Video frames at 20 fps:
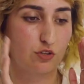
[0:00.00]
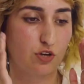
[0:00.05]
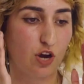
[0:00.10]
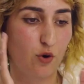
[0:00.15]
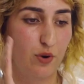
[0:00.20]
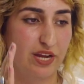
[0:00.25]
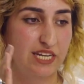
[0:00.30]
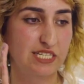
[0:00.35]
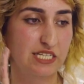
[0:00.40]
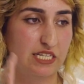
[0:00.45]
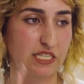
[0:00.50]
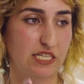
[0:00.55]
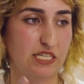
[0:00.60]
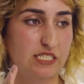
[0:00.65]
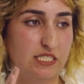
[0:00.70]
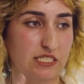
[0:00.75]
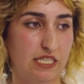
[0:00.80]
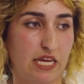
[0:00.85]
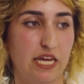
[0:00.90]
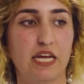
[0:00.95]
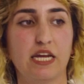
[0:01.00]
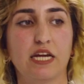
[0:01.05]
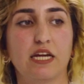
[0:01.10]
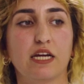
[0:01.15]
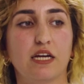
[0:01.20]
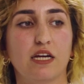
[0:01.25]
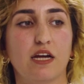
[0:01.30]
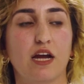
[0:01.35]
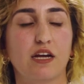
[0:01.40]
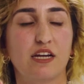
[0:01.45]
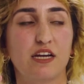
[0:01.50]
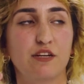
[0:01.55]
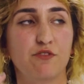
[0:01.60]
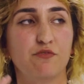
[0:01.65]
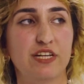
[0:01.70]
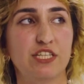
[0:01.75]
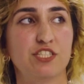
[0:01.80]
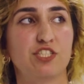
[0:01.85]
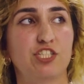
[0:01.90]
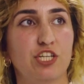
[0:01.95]
Go into this thing
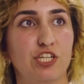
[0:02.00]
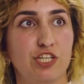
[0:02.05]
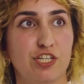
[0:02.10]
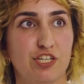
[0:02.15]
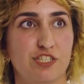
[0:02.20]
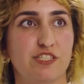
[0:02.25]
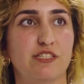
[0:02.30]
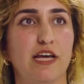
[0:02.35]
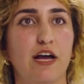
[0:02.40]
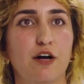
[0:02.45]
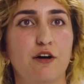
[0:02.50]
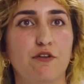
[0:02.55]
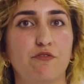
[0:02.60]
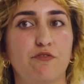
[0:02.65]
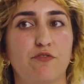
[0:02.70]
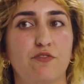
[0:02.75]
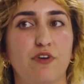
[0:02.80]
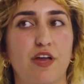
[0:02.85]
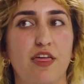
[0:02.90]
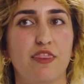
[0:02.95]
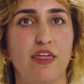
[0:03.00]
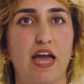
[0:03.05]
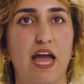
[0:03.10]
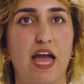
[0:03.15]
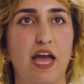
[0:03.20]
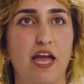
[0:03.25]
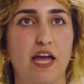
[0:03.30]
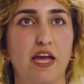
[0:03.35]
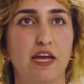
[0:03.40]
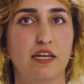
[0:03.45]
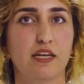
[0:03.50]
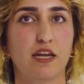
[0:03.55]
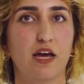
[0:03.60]
convincing yourself that